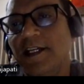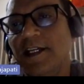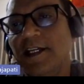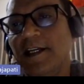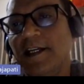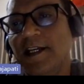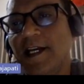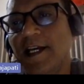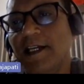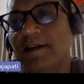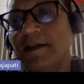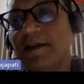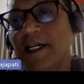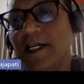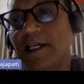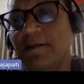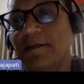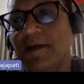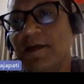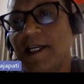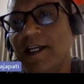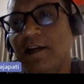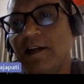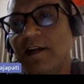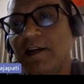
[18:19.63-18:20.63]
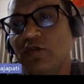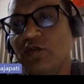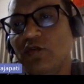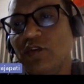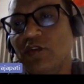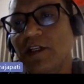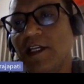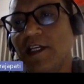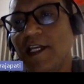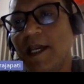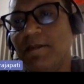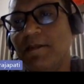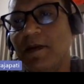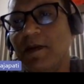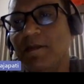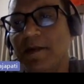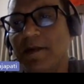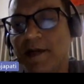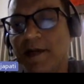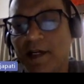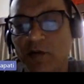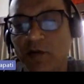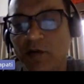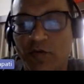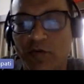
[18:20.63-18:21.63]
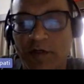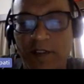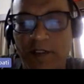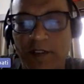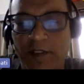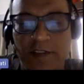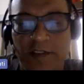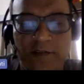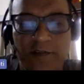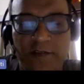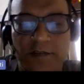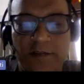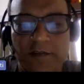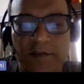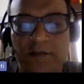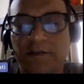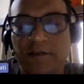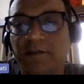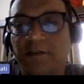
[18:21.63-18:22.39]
And I am writing to happy birthday over here.